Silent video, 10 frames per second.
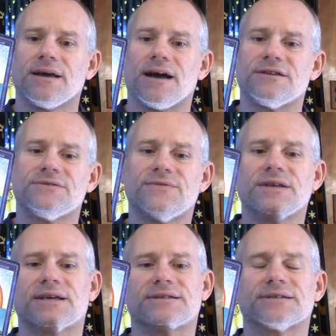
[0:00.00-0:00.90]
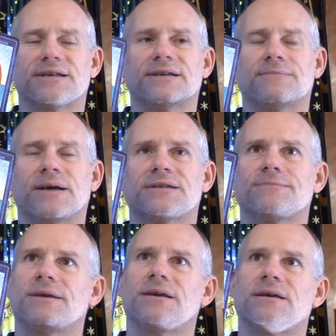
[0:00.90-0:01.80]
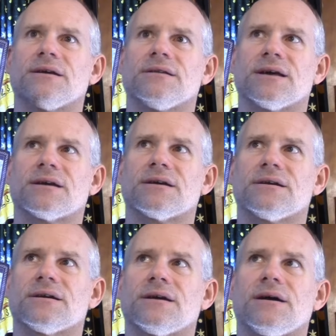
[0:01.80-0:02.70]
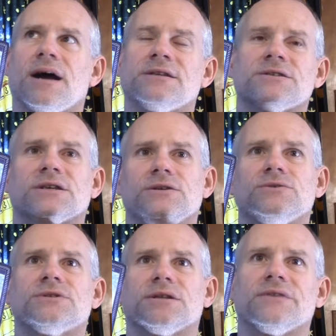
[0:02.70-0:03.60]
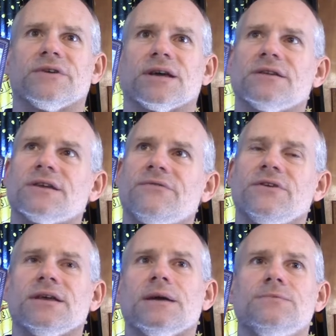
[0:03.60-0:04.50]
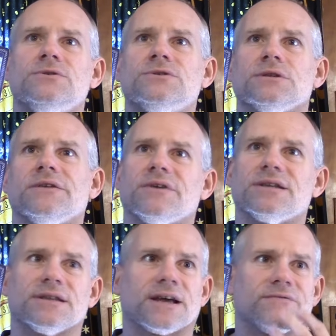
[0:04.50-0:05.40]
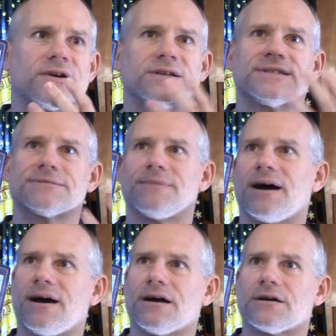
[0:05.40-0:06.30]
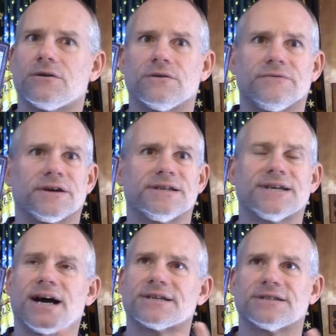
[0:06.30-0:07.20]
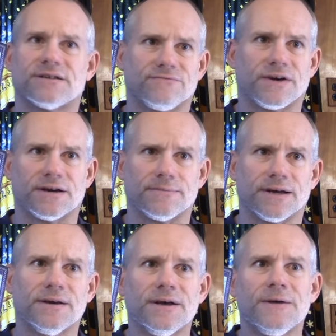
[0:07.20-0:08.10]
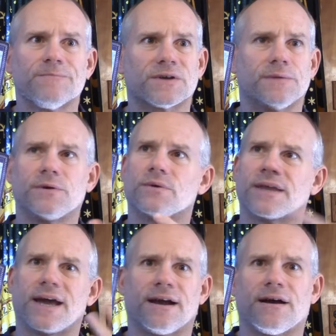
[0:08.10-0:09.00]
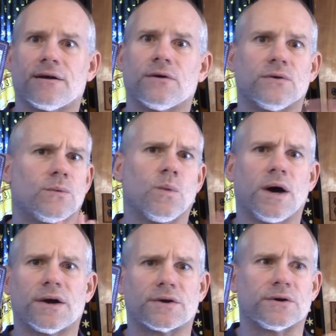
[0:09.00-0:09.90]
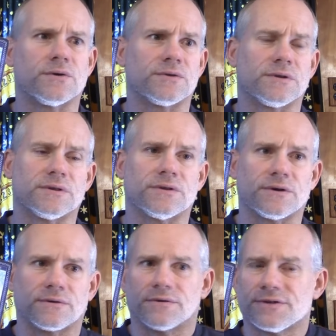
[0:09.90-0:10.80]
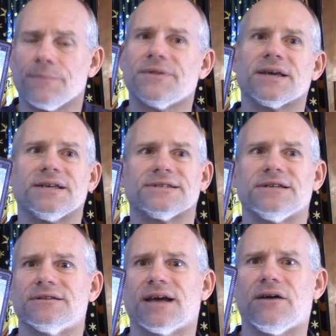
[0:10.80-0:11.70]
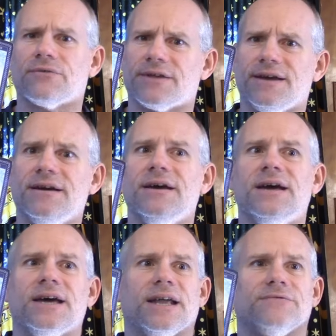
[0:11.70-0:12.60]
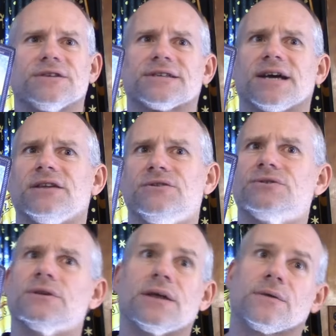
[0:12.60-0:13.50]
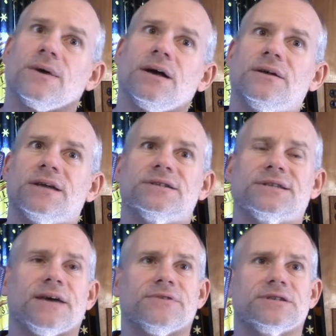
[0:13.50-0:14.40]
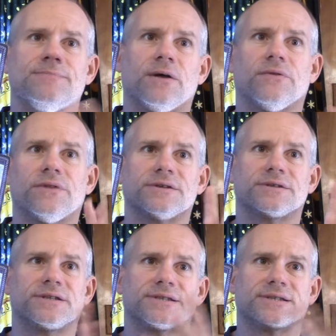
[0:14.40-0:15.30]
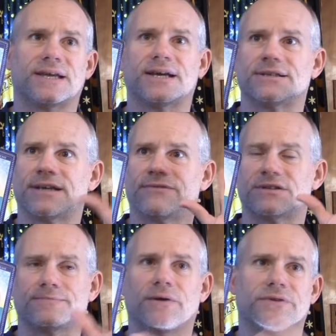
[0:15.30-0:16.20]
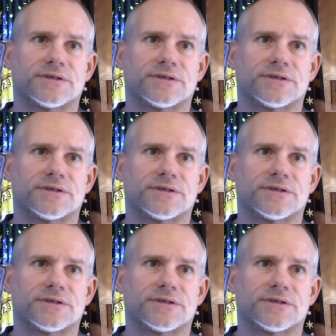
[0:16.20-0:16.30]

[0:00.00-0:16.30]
I just feel like it's it makes me, like, I just get used to living, I, I feel like I'm used to living in, like, a very smog or a very toxic environment. Could be where the air or the water or the, the something isn't healthy, and I've just gotten used to, like, well, I just have to smell this, these things, I have to smell the